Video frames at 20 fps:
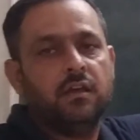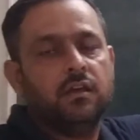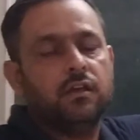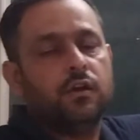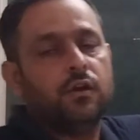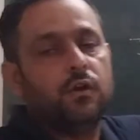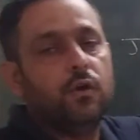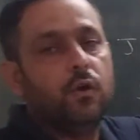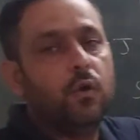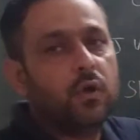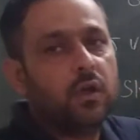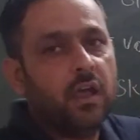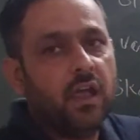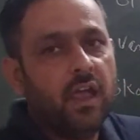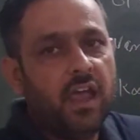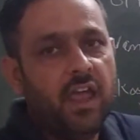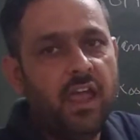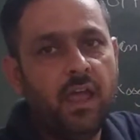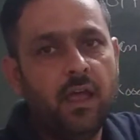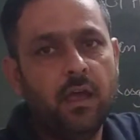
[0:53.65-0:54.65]
look
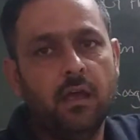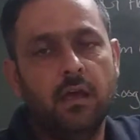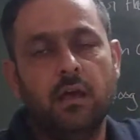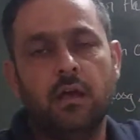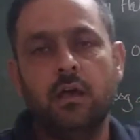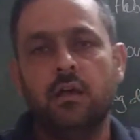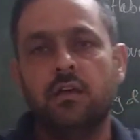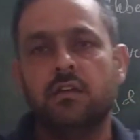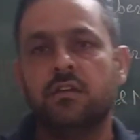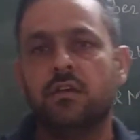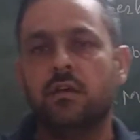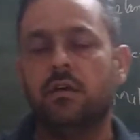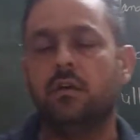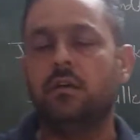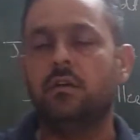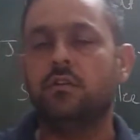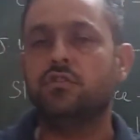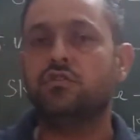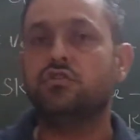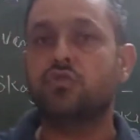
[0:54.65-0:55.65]
at
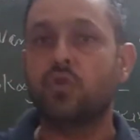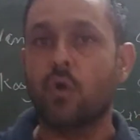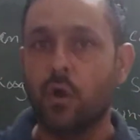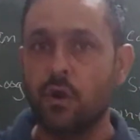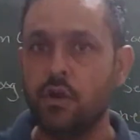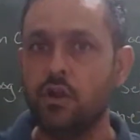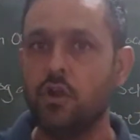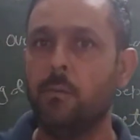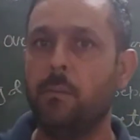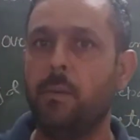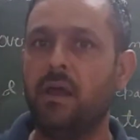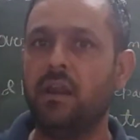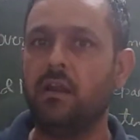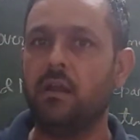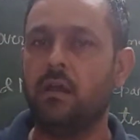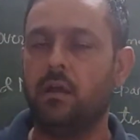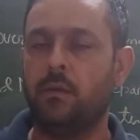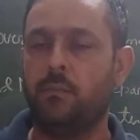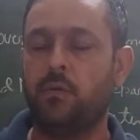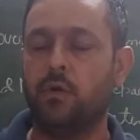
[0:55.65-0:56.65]

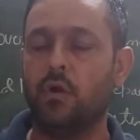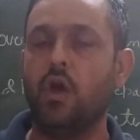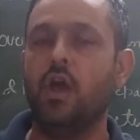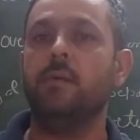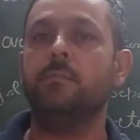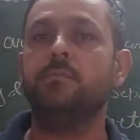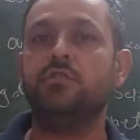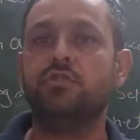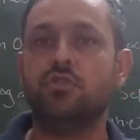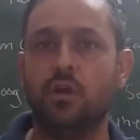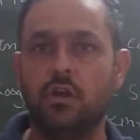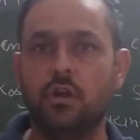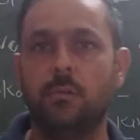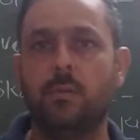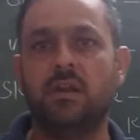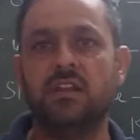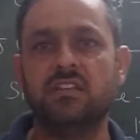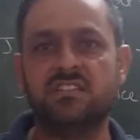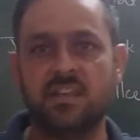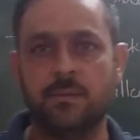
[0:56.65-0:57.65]
phloem
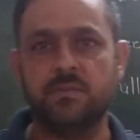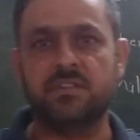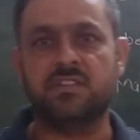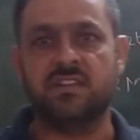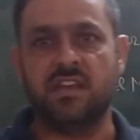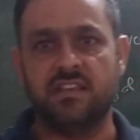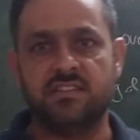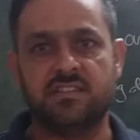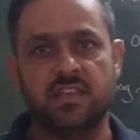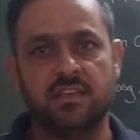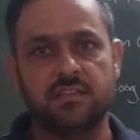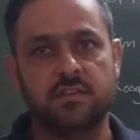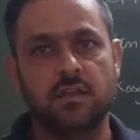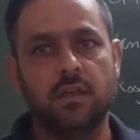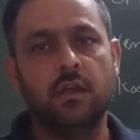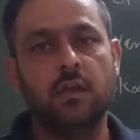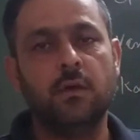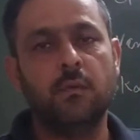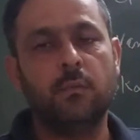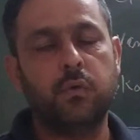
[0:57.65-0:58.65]
soluble substances.
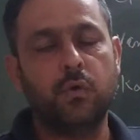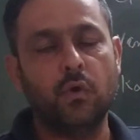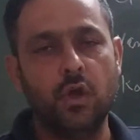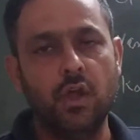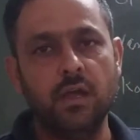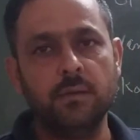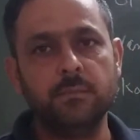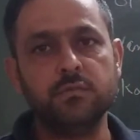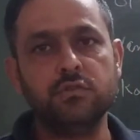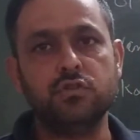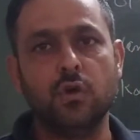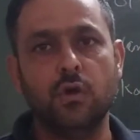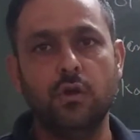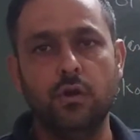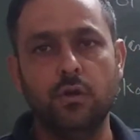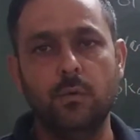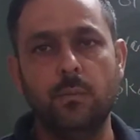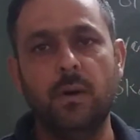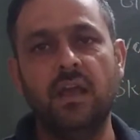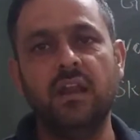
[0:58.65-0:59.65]
Phloem
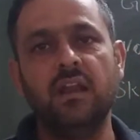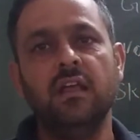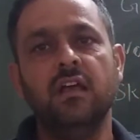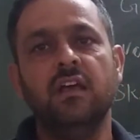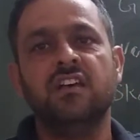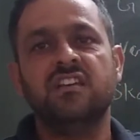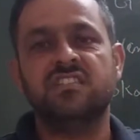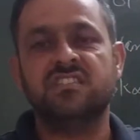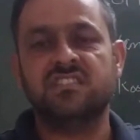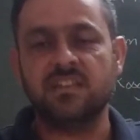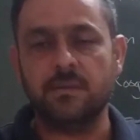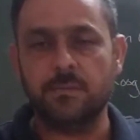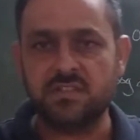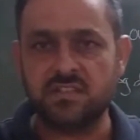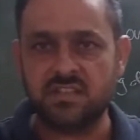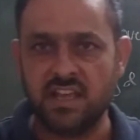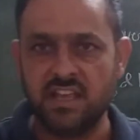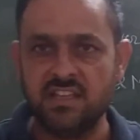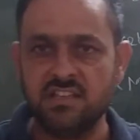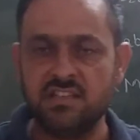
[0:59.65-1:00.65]
soluble
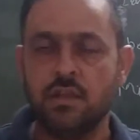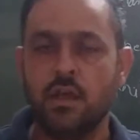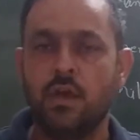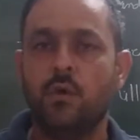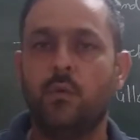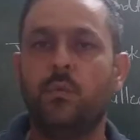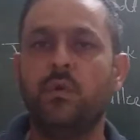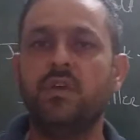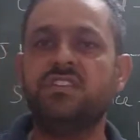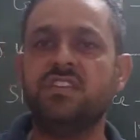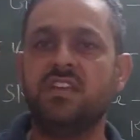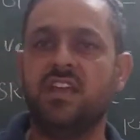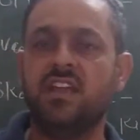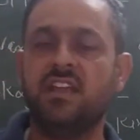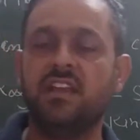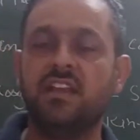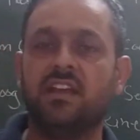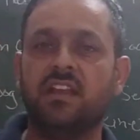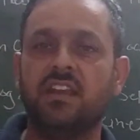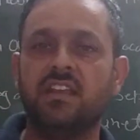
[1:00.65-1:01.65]
substance which
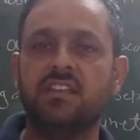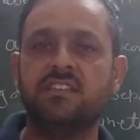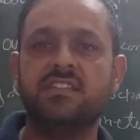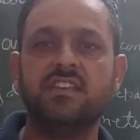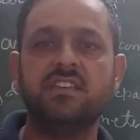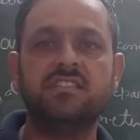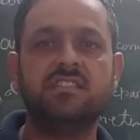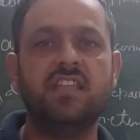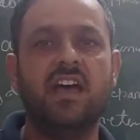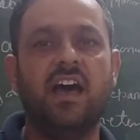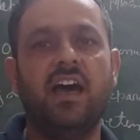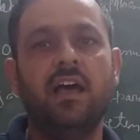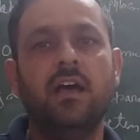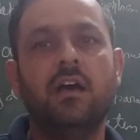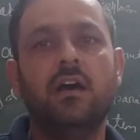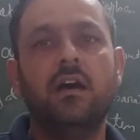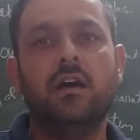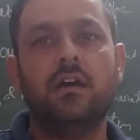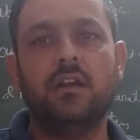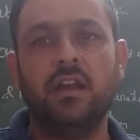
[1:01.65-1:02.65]
increases
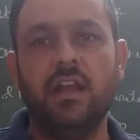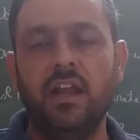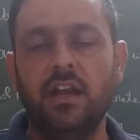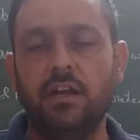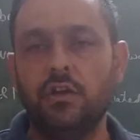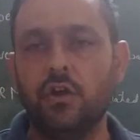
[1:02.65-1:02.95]
the rate